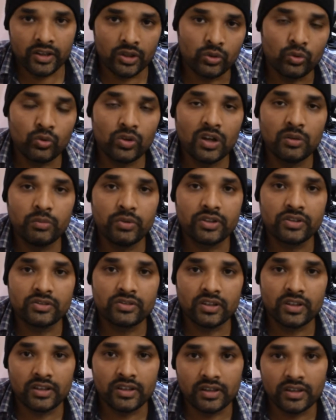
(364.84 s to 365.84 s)
the Google
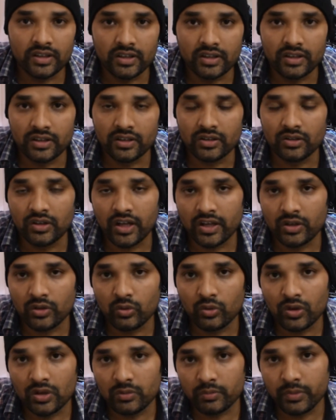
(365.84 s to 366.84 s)
Pixel and
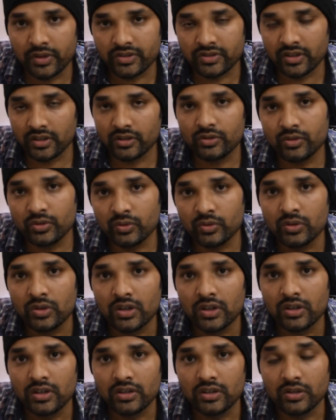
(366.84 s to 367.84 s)
Google Pixel 2,
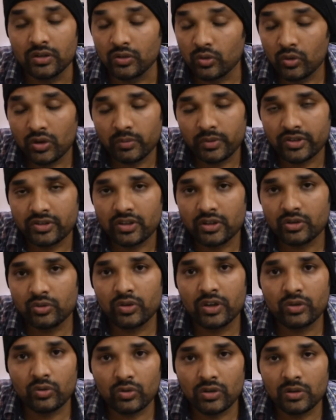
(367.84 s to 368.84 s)
Google Pixel 2
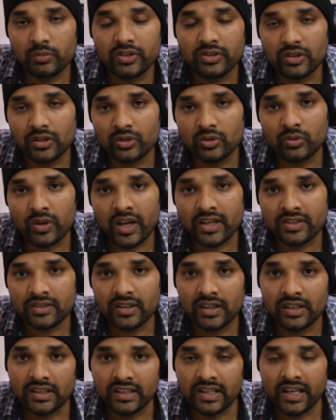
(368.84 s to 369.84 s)
and Google Pixel 2
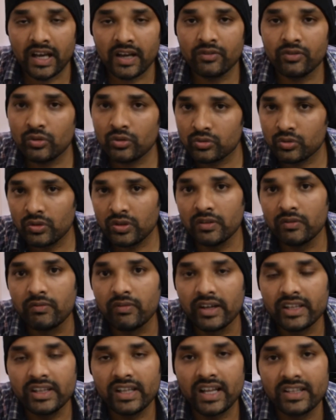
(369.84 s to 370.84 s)
XL, they have used only
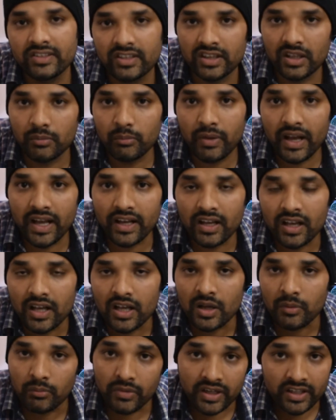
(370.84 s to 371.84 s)
one lens in the back,
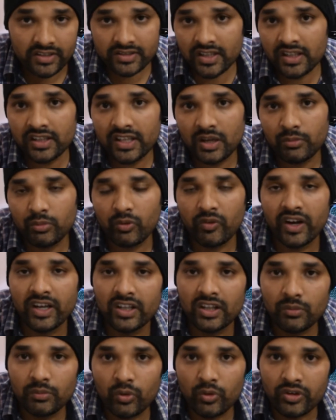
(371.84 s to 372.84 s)
but still they are providing
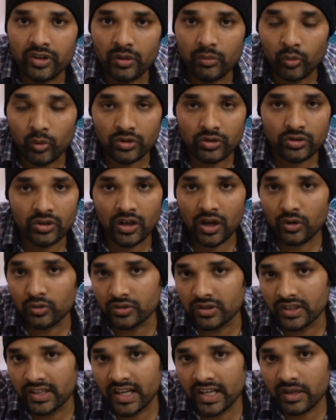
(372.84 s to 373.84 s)
the portrait mode. So how
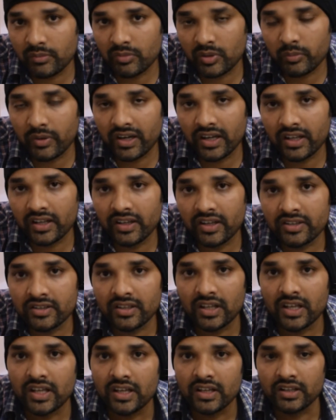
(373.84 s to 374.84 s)
they are implementing is
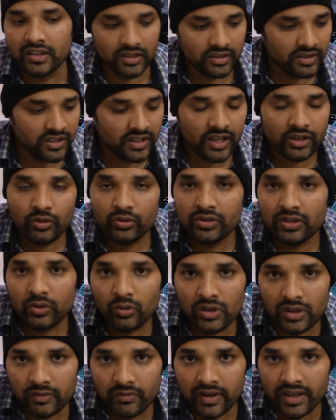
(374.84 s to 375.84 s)
they are using
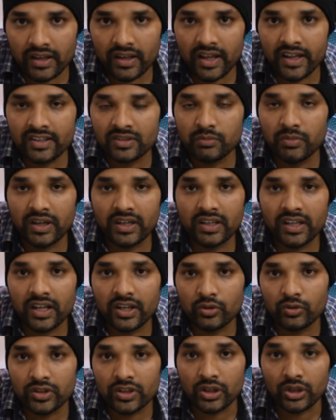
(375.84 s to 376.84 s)
only one lens, but they are
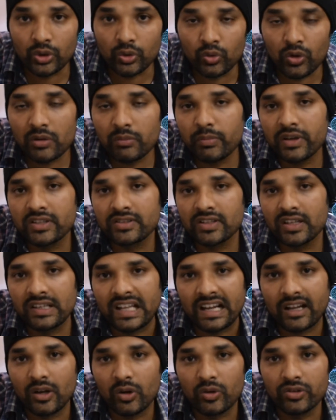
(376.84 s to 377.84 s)
using dual pixel
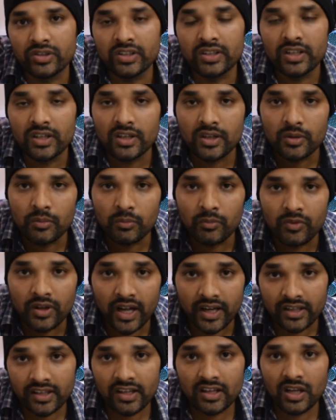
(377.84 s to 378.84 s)
technology,
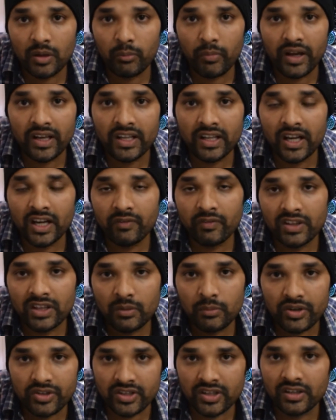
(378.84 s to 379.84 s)
and they are combining it with the
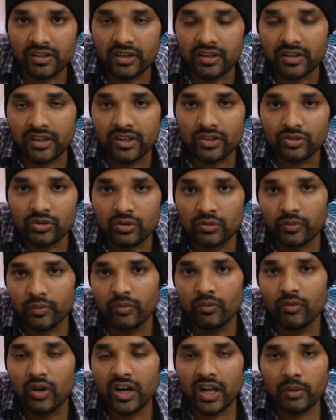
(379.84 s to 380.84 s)
machine learning. So
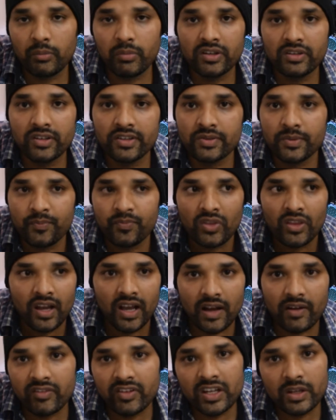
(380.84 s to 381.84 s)
what happens is
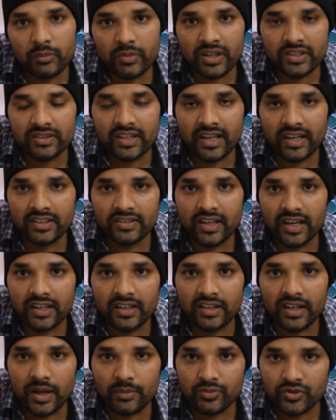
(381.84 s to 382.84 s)
every image that is
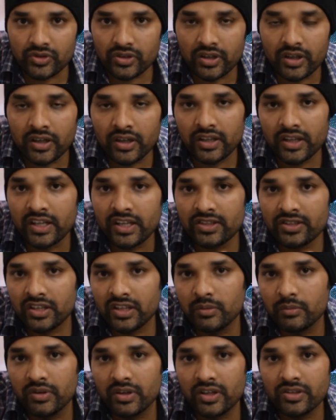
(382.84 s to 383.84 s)
getting captured, each
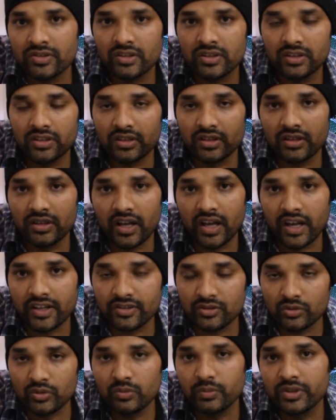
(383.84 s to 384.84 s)
image
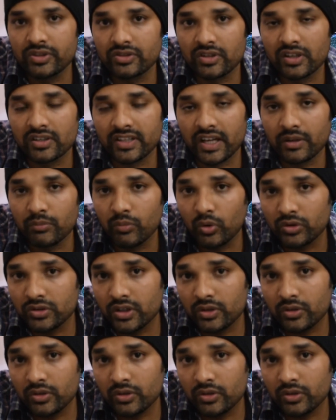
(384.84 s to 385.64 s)
has 2 pixels, and both the